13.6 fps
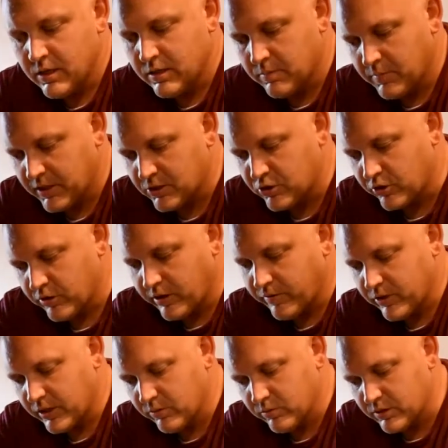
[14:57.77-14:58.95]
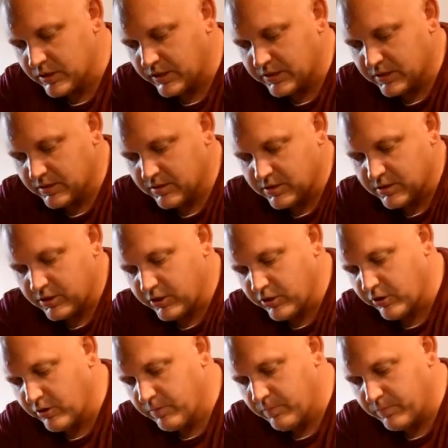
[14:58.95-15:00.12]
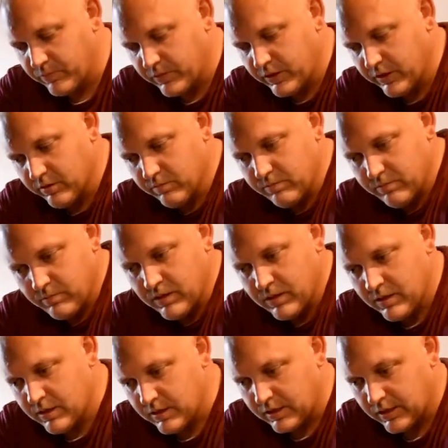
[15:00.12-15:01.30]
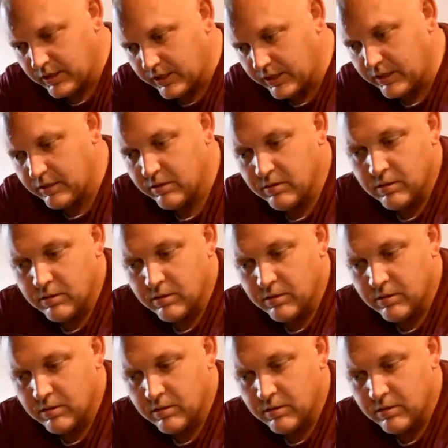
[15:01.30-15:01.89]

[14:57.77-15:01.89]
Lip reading: to make sure everything was nice and secure, you know, clean,